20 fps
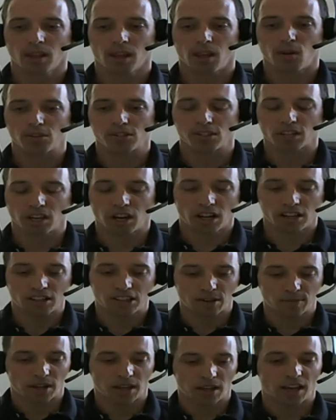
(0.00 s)
was a
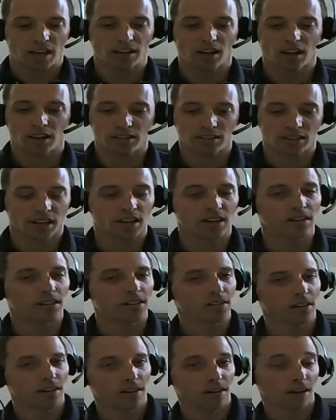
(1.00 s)
concept that had gotten
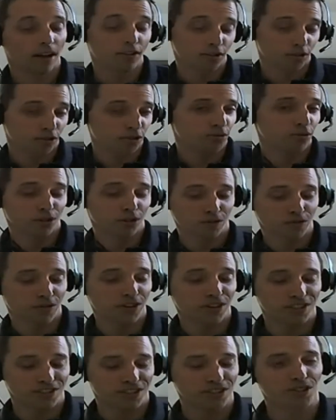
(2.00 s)
taken, as usual in the
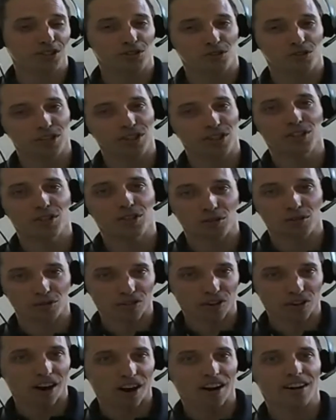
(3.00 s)
fitness industry, too
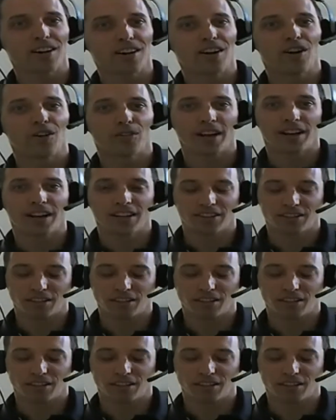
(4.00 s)
far, right? It's